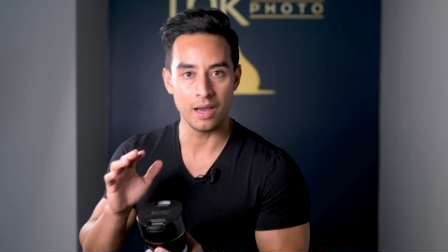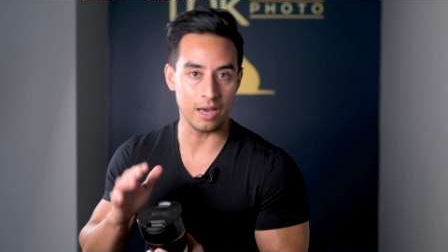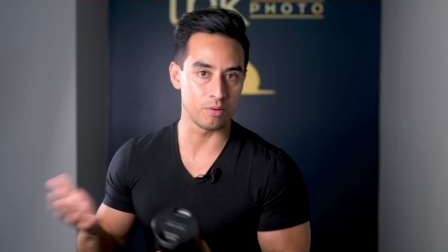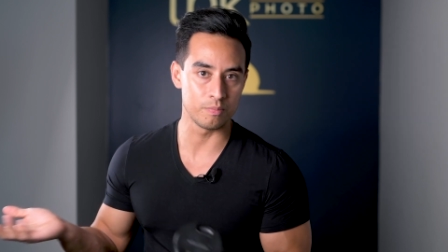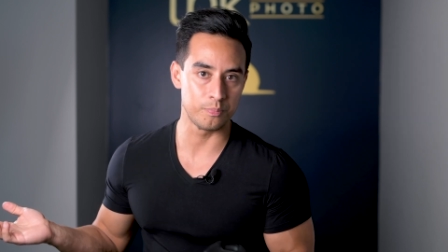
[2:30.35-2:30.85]

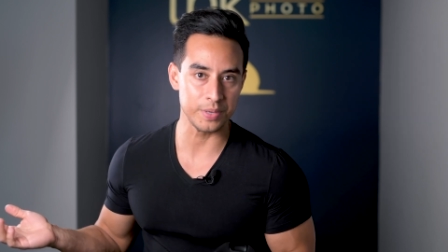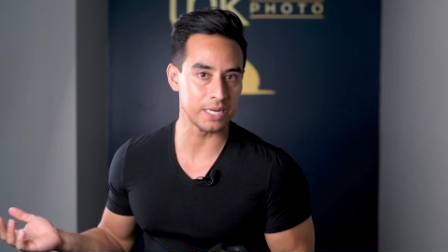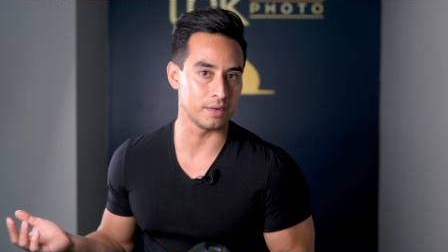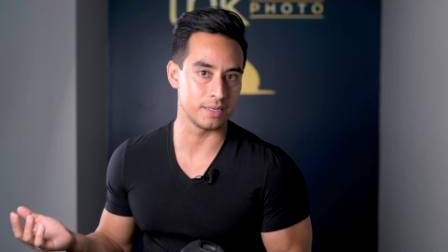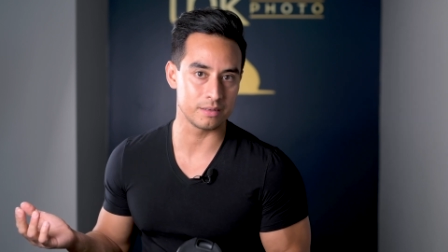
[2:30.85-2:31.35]
I don't
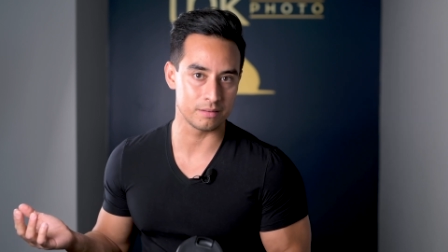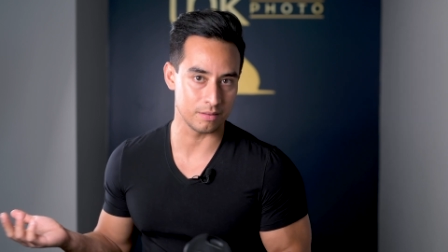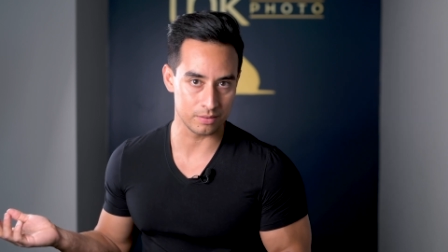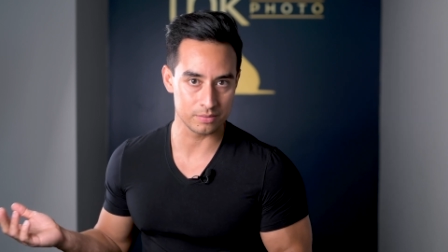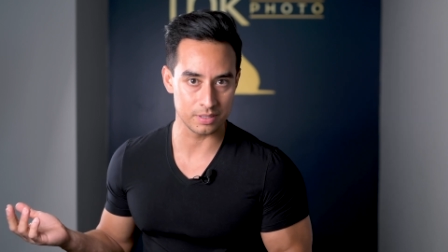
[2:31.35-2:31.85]
beat on it
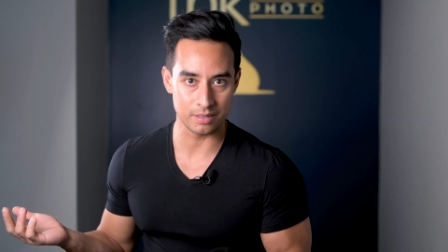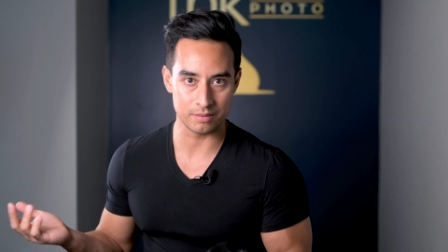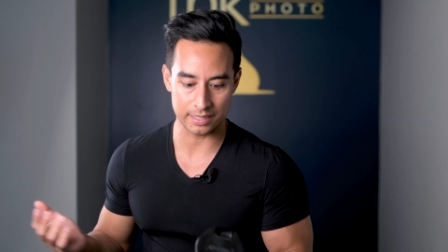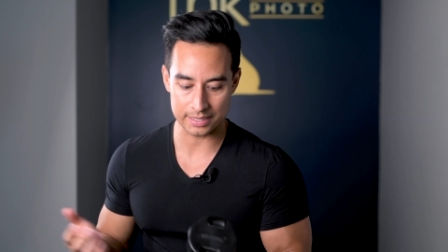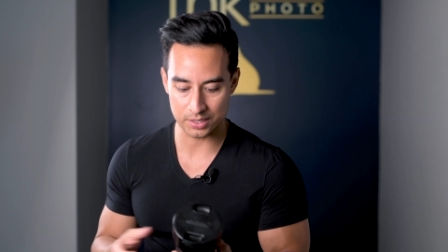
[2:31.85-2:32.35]
though, you
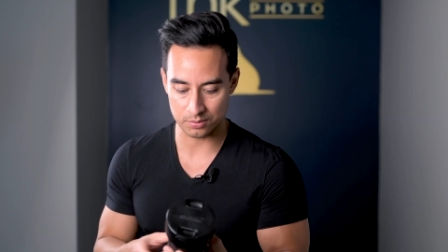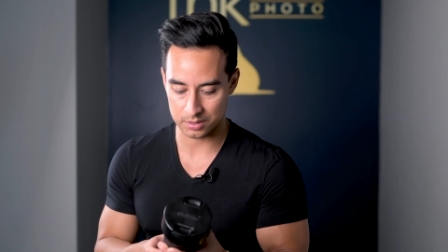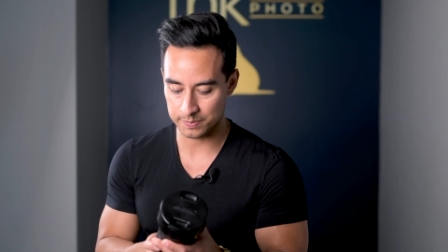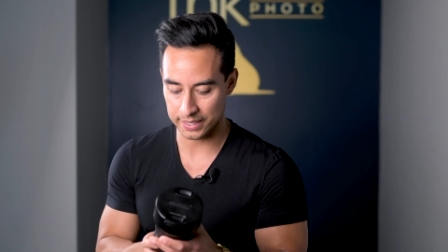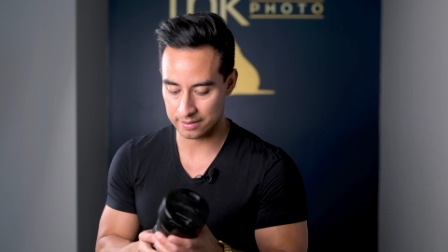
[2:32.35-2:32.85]
know, like I still
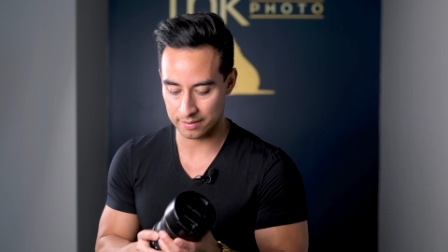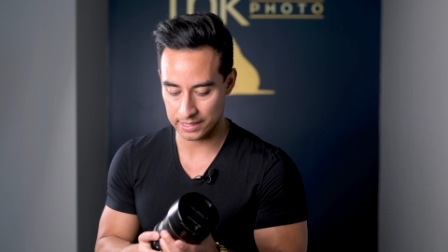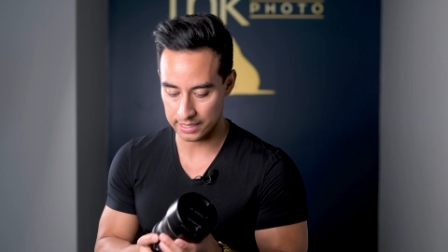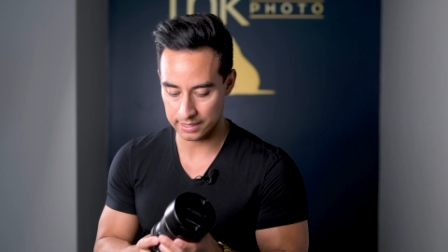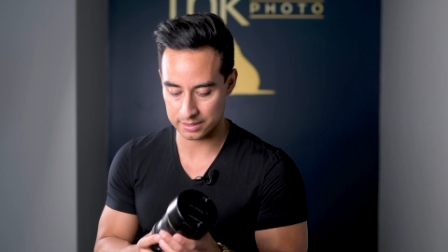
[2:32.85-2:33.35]
respect
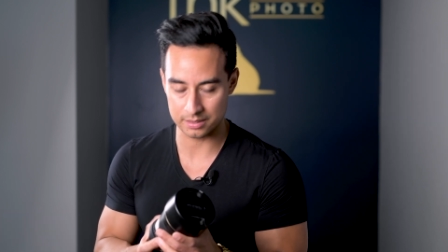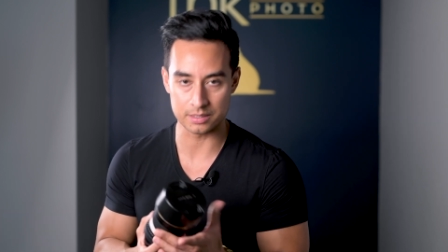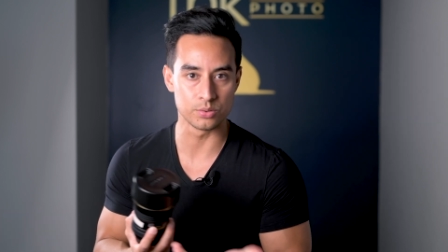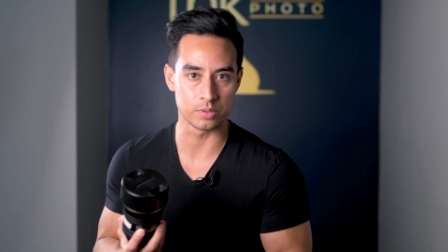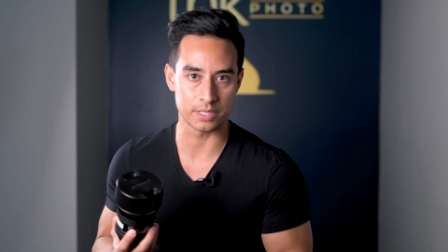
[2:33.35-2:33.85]
that it's a
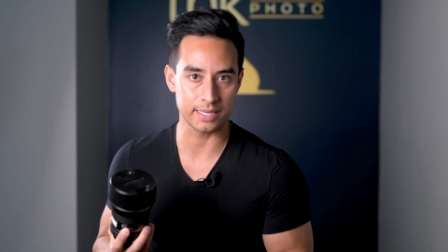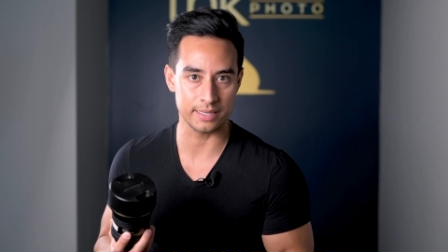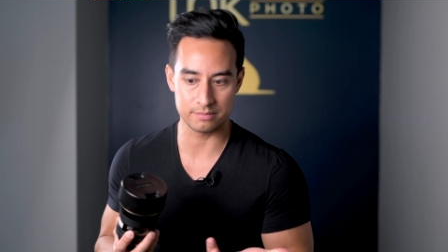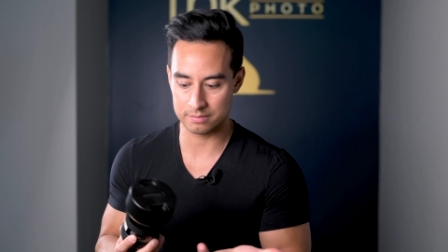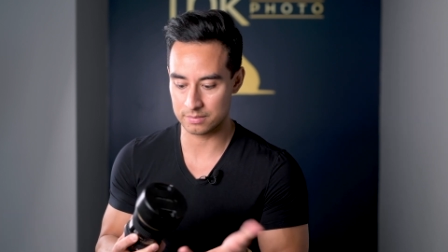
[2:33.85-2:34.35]
tool that
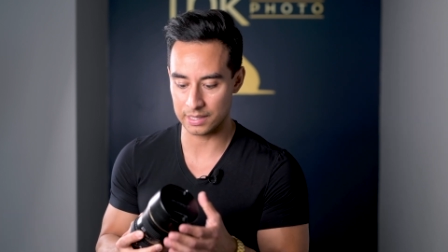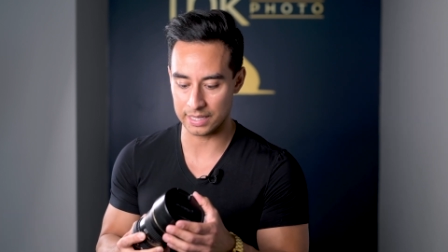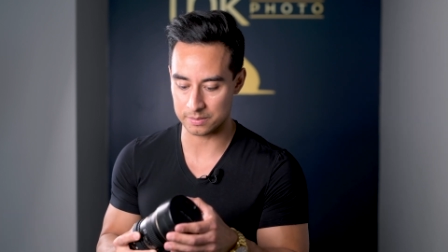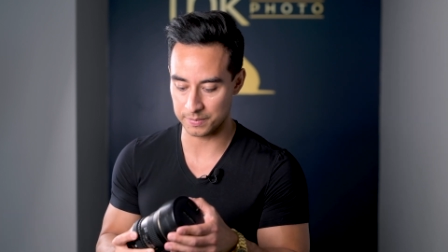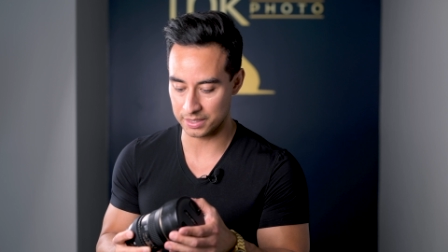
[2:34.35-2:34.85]

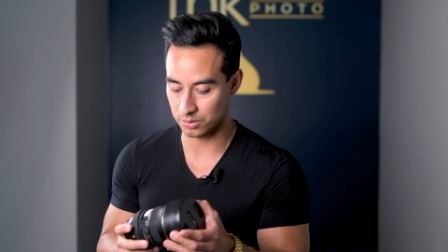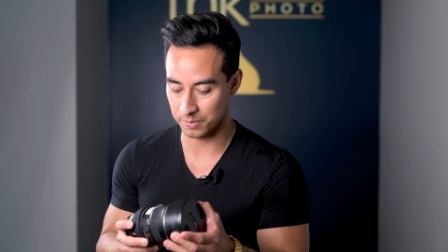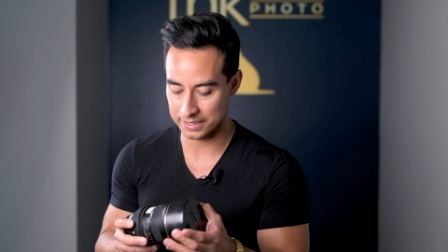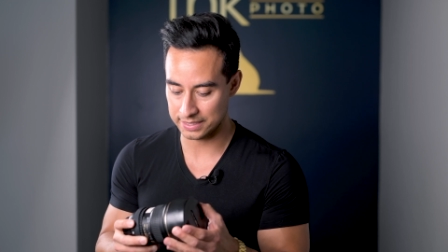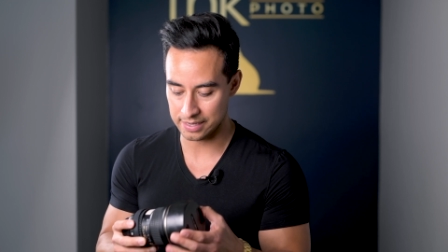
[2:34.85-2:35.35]
lets me do
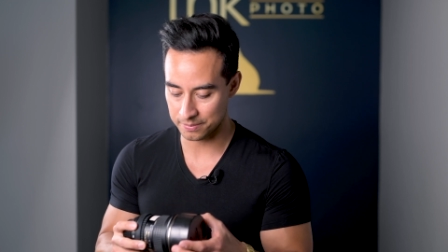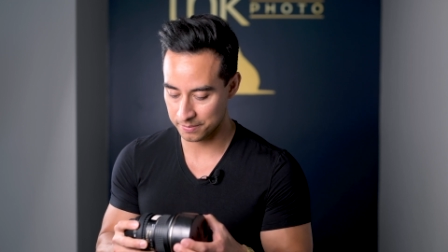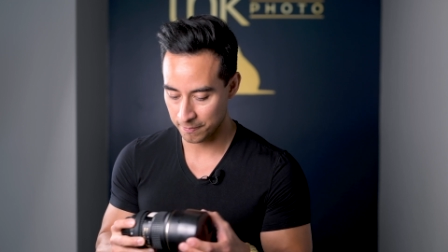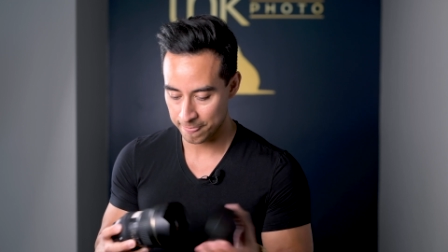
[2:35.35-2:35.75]
my job.